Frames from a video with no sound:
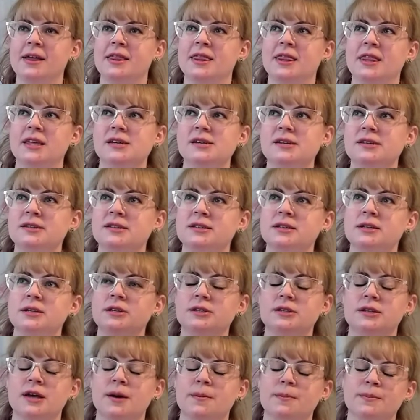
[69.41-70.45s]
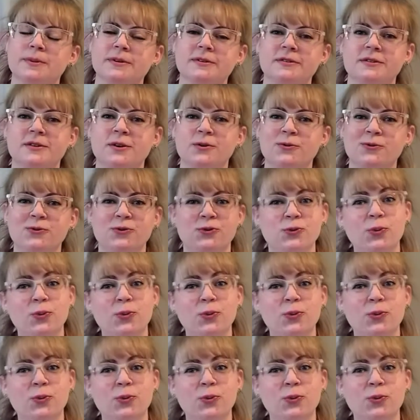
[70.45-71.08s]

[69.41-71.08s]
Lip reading: This is episode